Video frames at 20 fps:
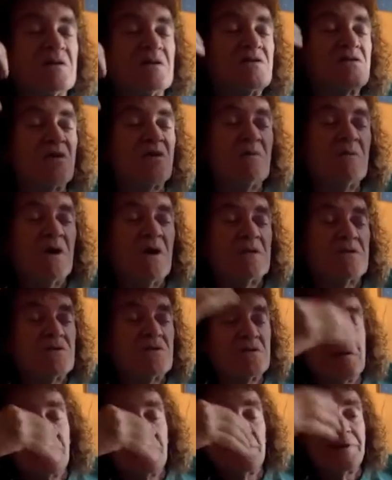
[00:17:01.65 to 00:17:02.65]
much,
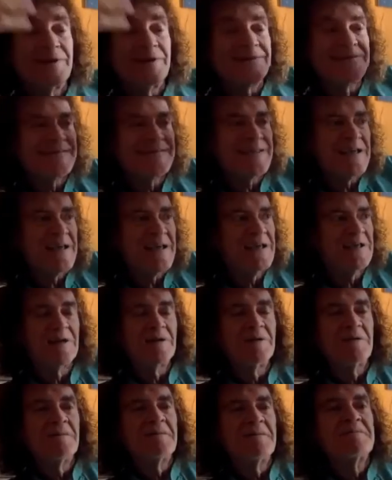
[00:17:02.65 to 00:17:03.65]
let's say,
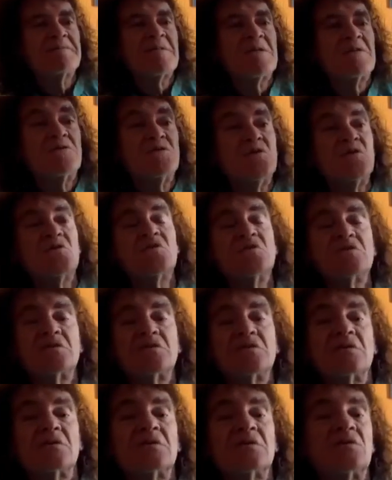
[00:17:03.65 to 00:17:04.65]
used
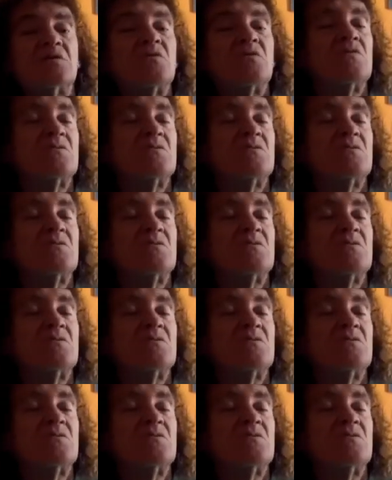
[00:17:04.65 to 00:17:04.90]
to